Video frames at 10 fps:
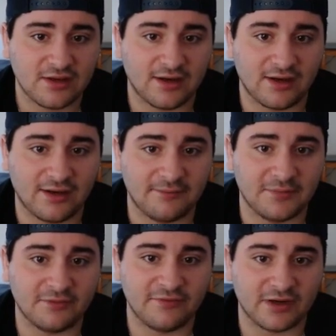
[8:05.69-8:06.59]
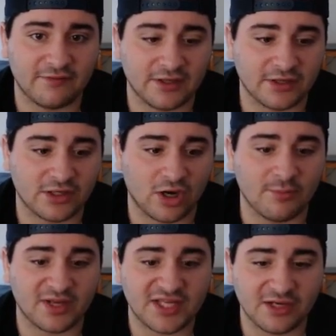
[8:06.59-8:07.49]
Um, very, very good
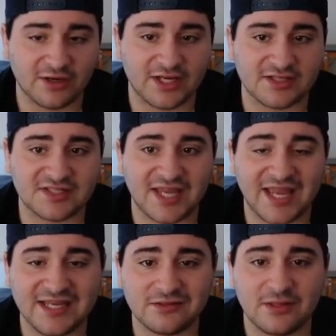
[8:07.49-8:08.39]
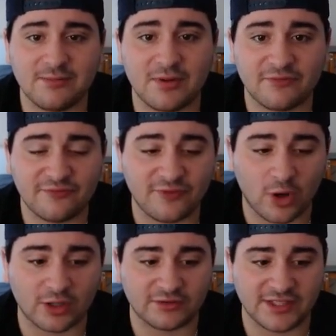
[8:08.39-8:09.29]
card. But here it is, Caleb
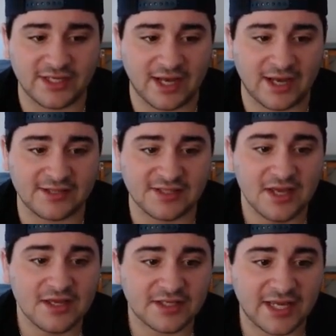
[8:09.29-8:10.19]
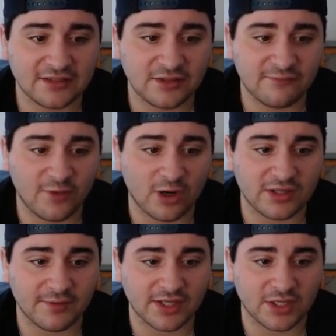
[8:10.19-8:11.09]
Farley, guys. Caleb
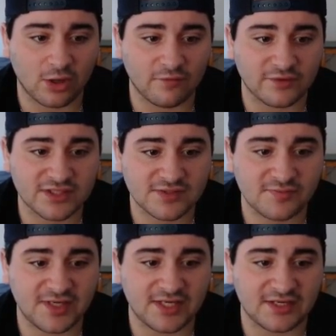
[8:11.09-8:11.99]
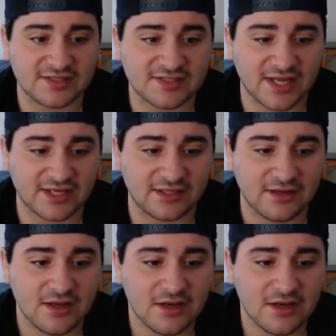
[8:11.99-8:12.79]
Farley, we're going to go over his speed in a second.